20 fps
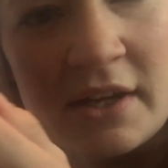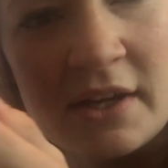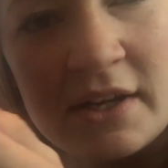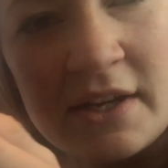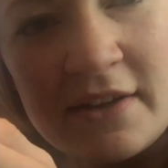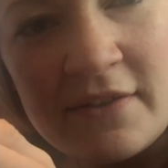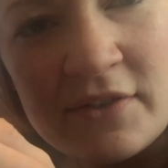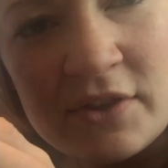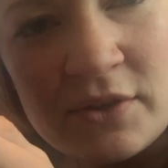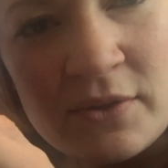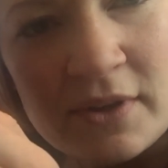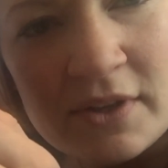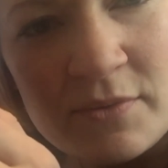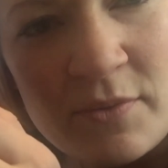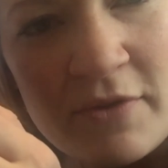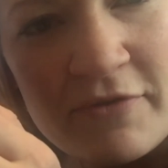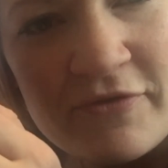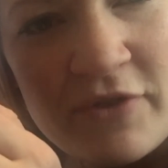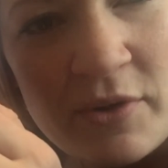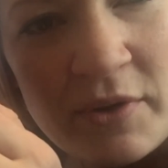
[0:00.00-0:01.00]
even though it
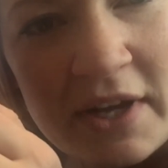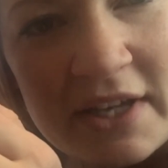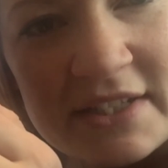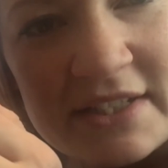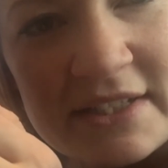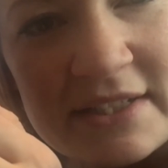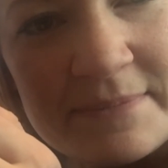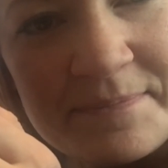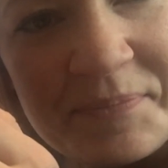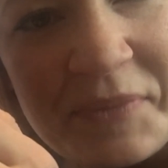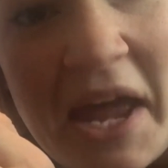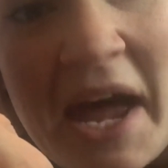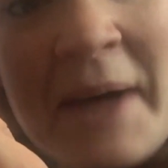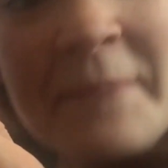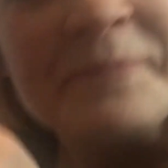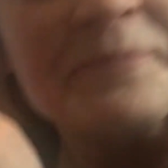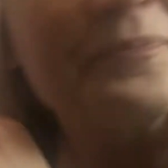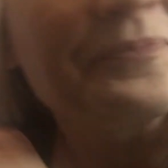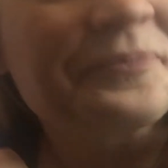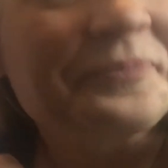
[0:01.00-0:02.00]
won't focus.
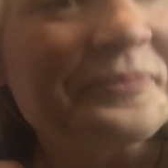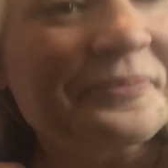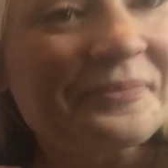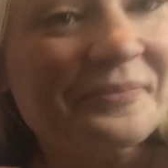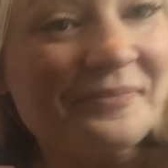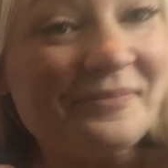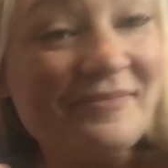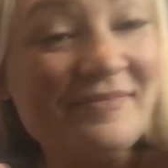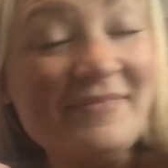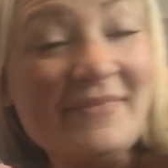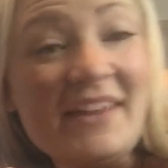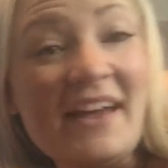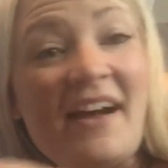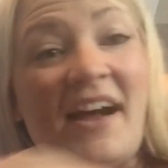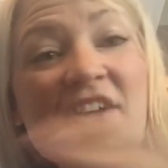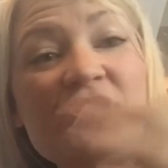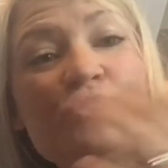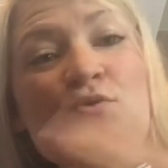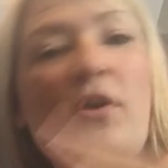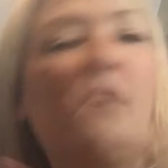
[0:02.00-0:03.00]
I
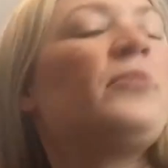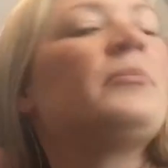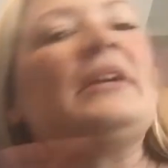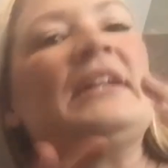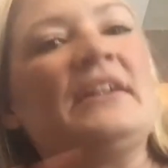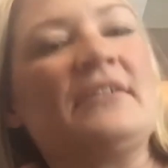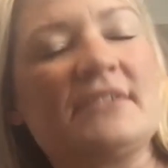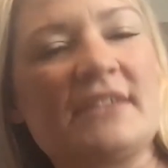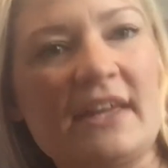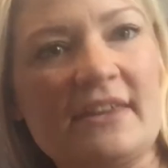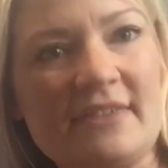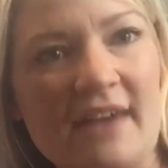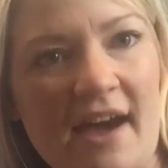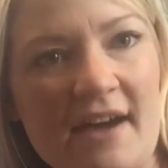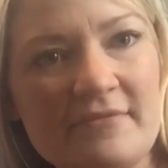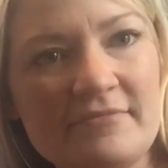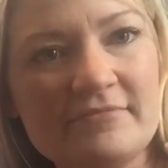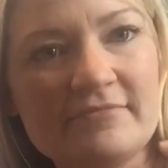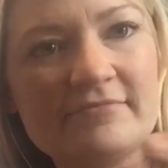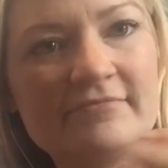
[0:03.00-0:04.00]
do all my nails like that.
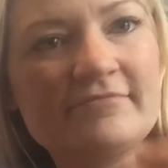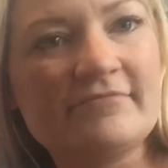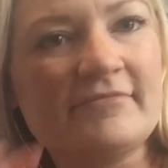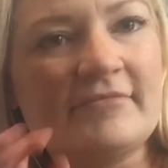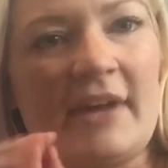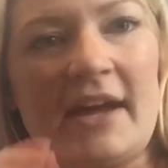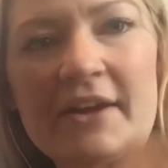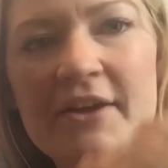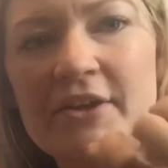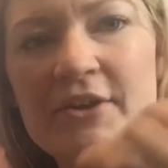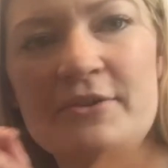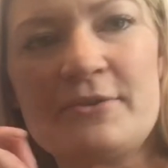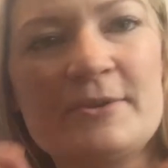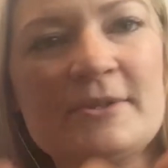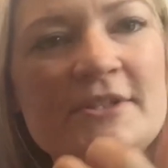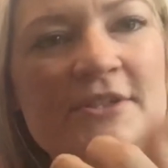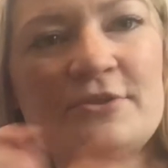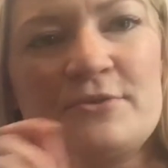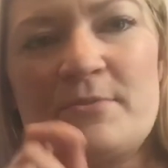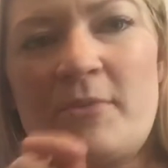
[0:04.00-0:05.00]
I go
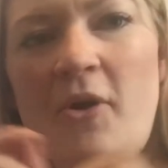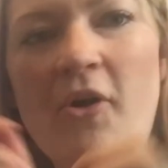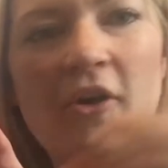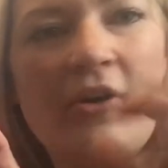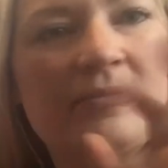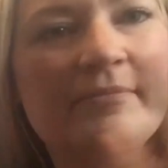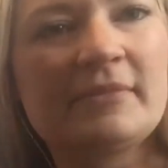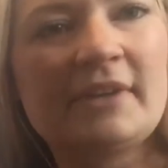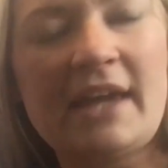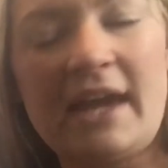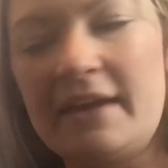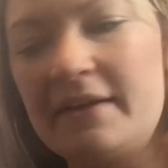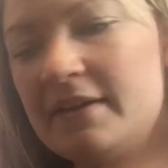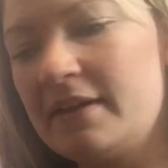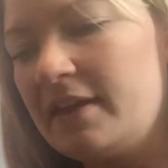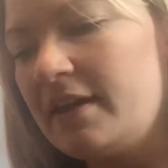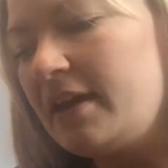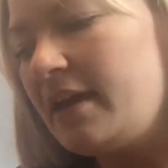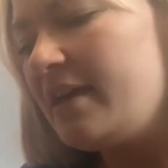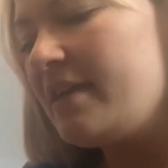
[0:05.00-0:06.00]
and do them all, okay?
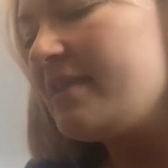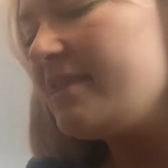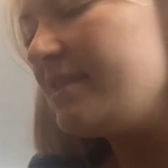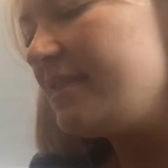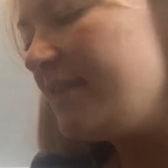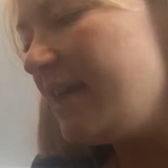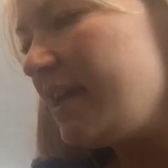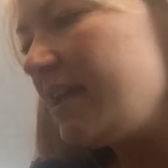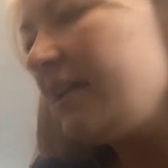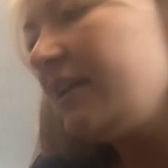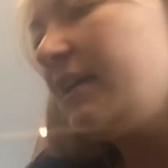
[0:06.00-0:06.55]
Then I